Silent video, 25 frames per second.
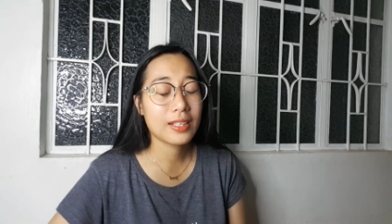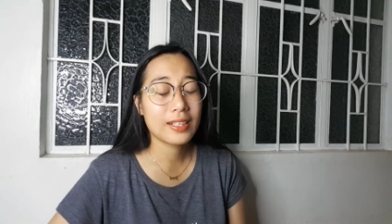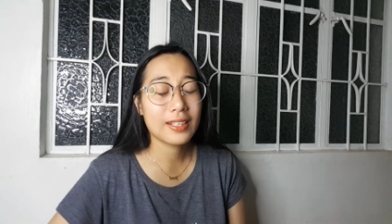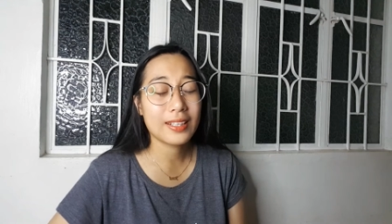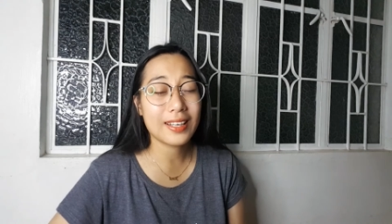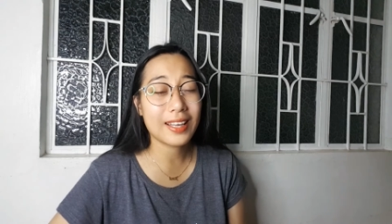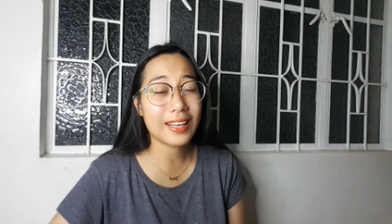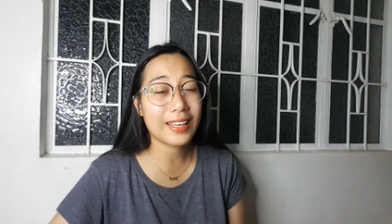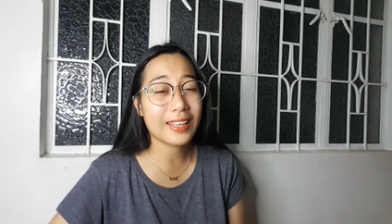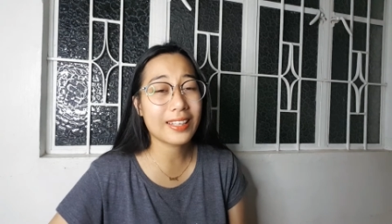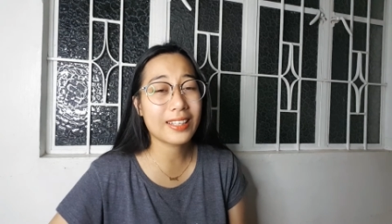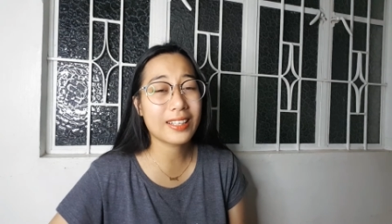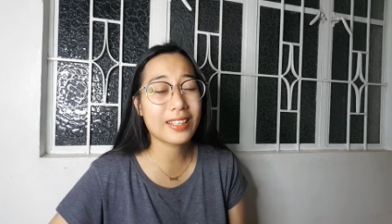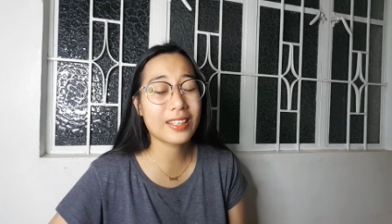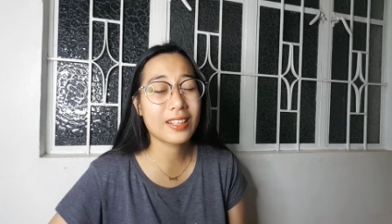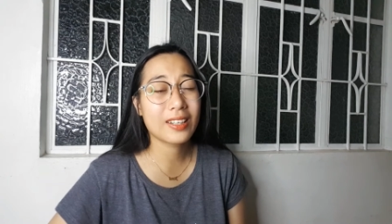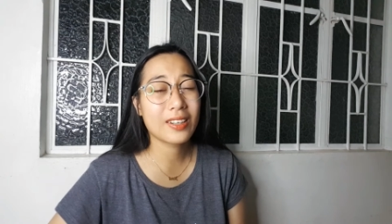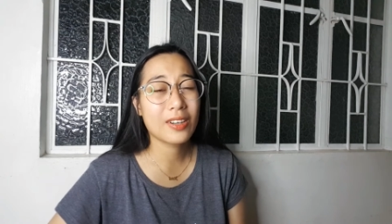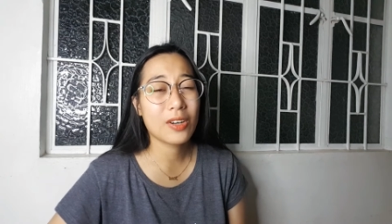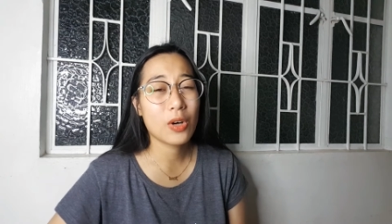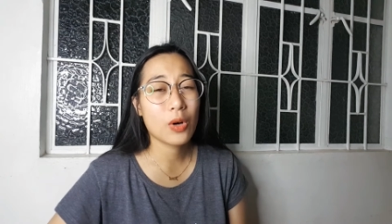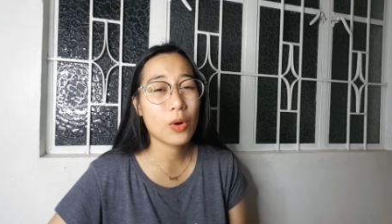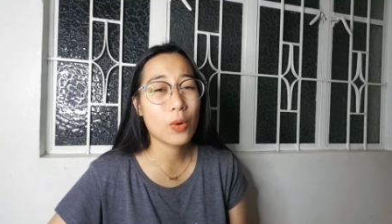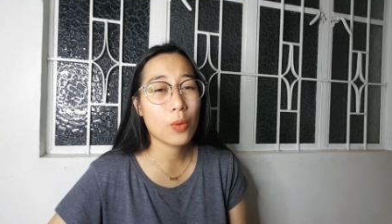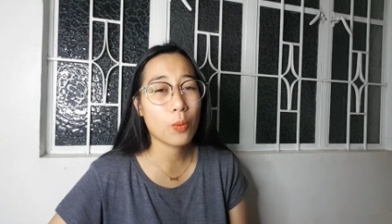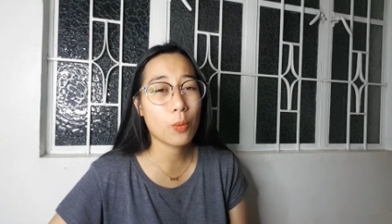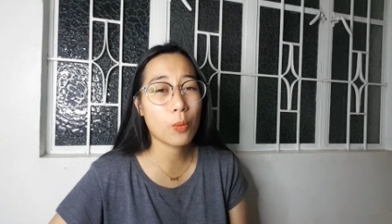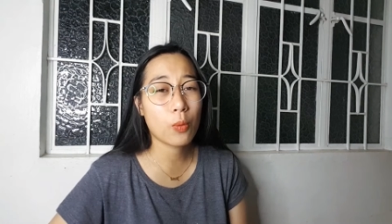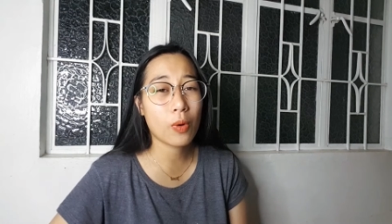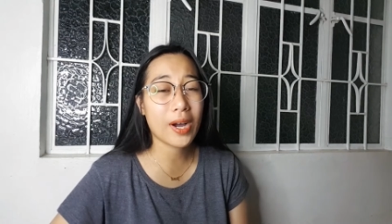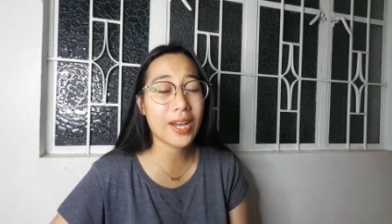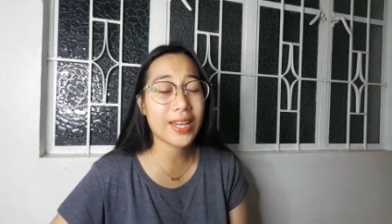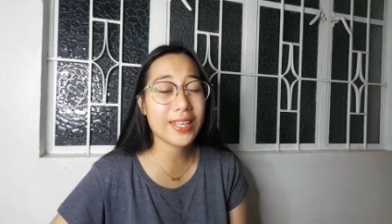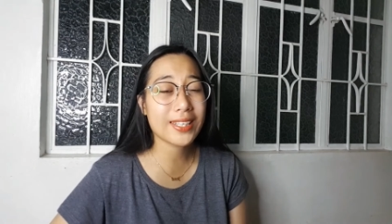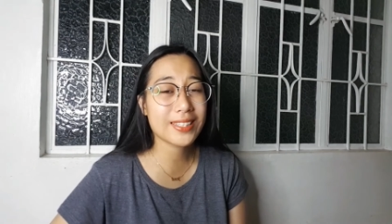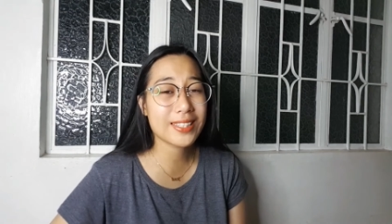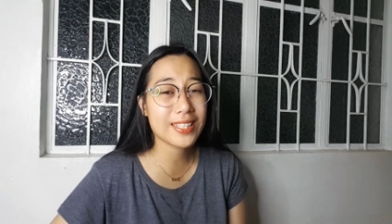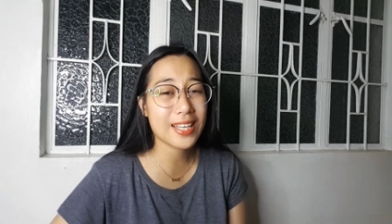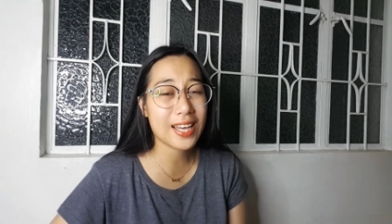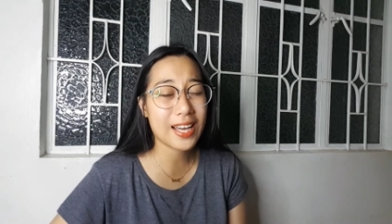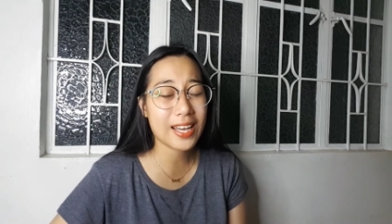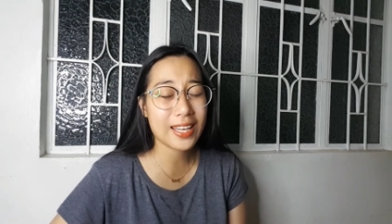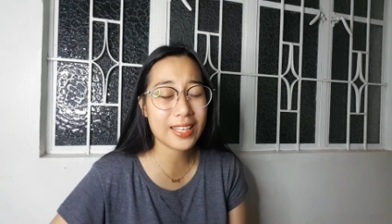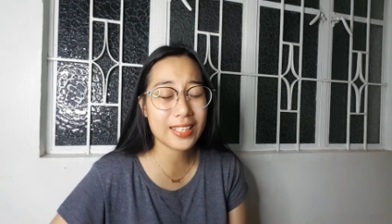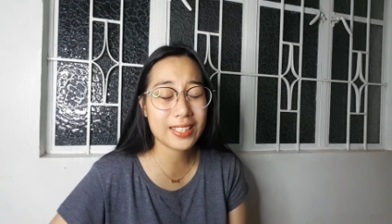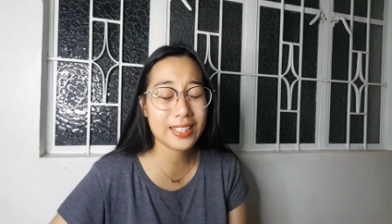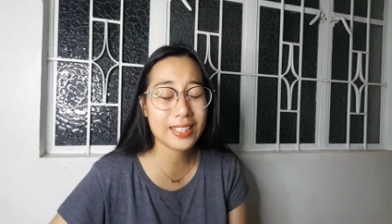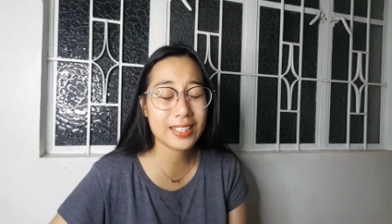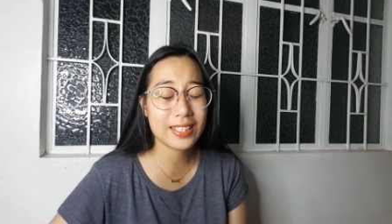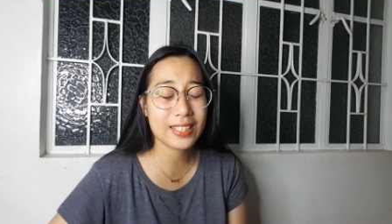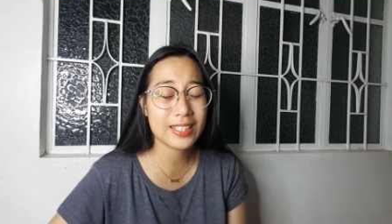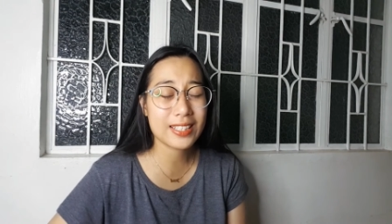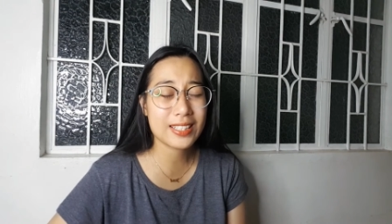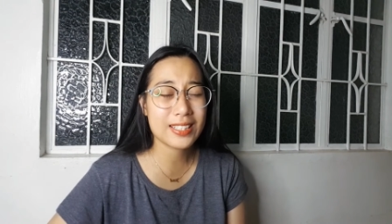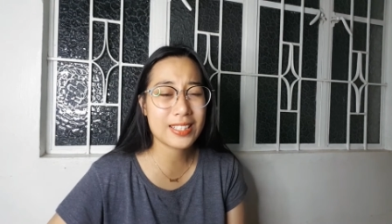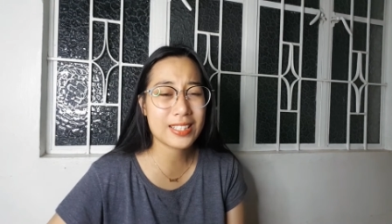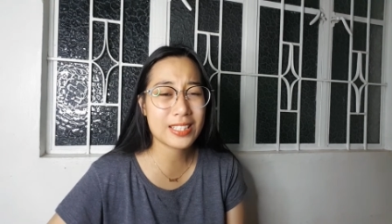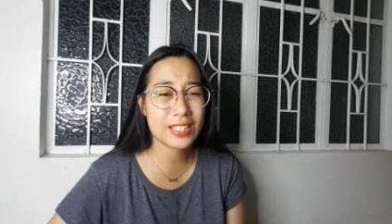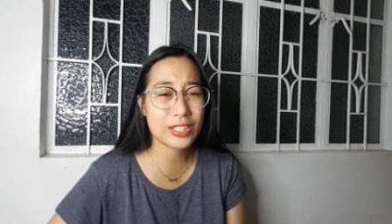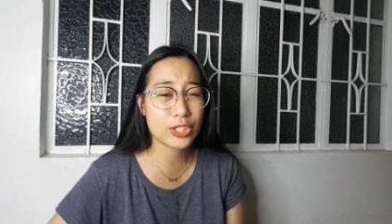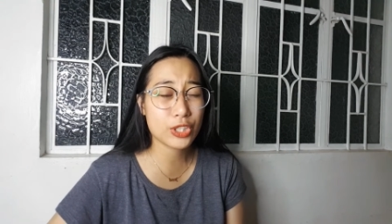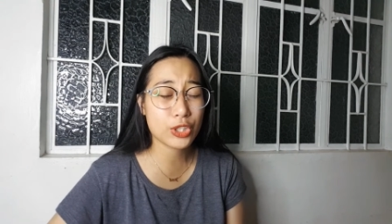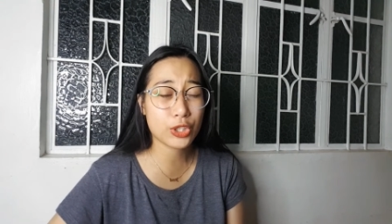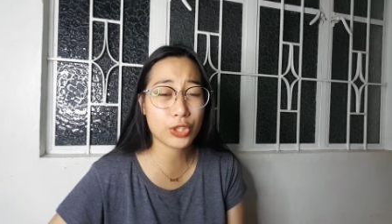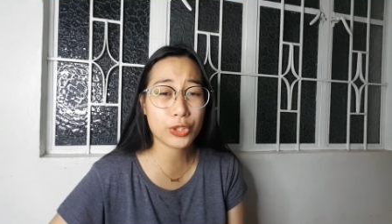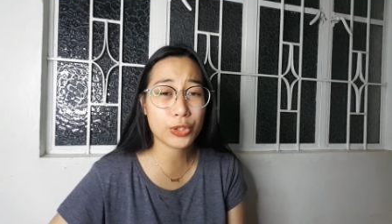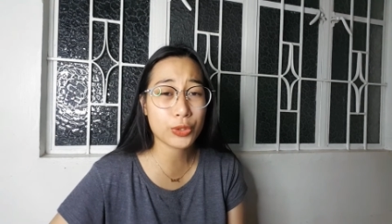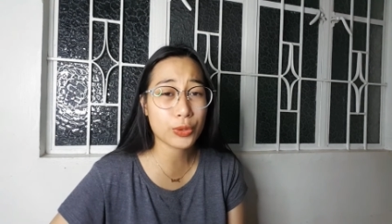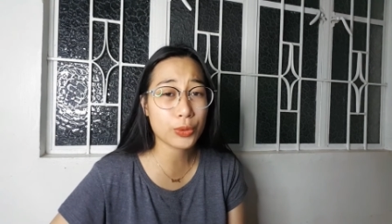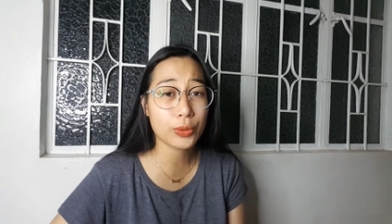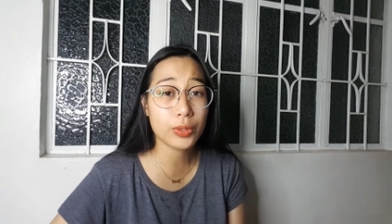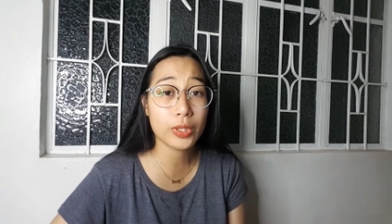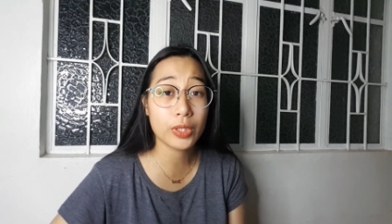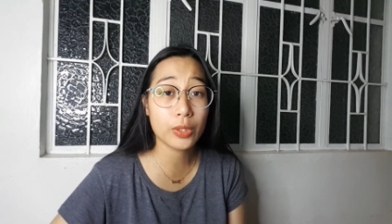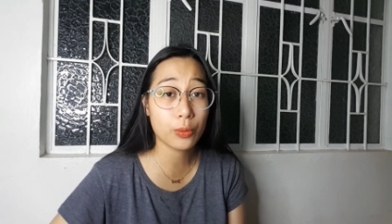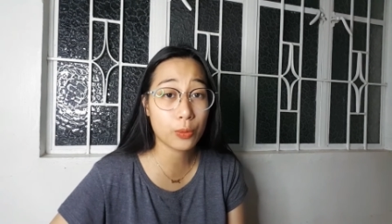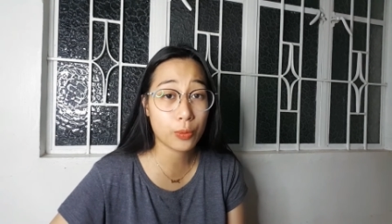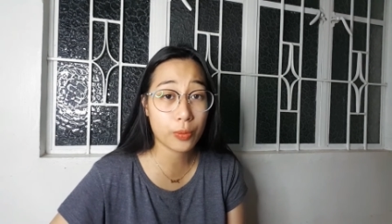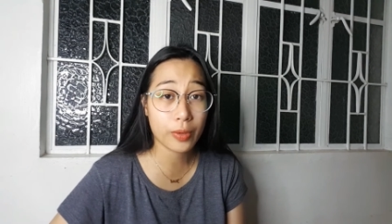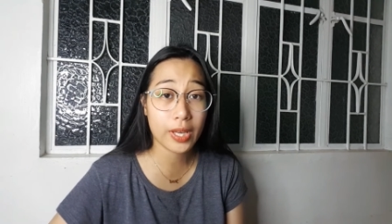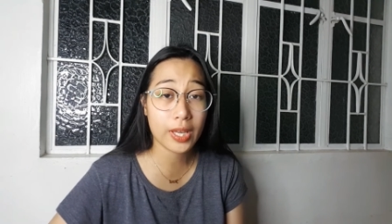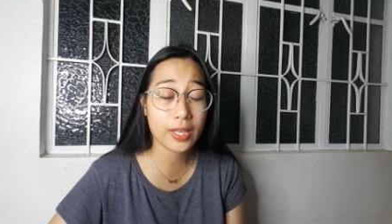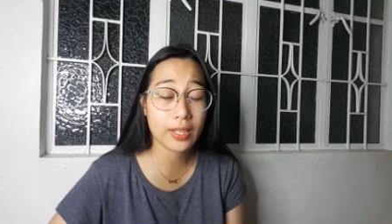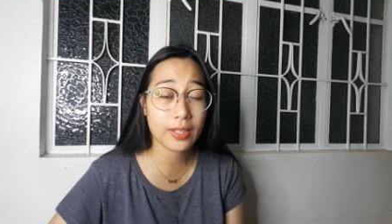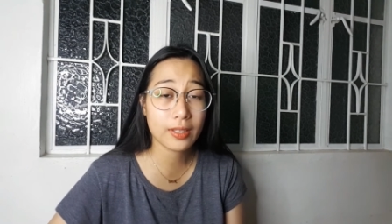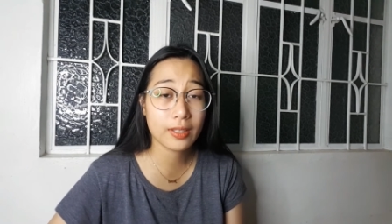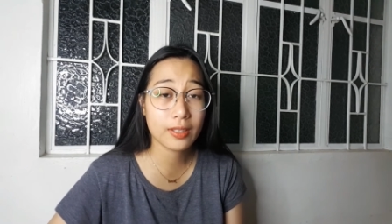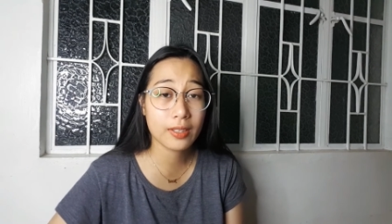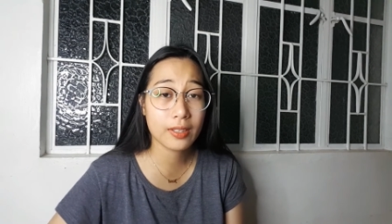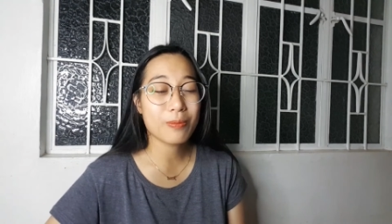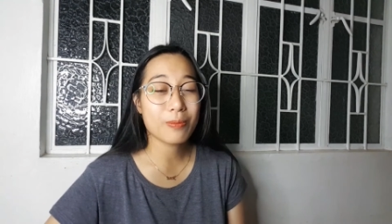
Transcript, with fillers: Like, why dying in such a cruel way?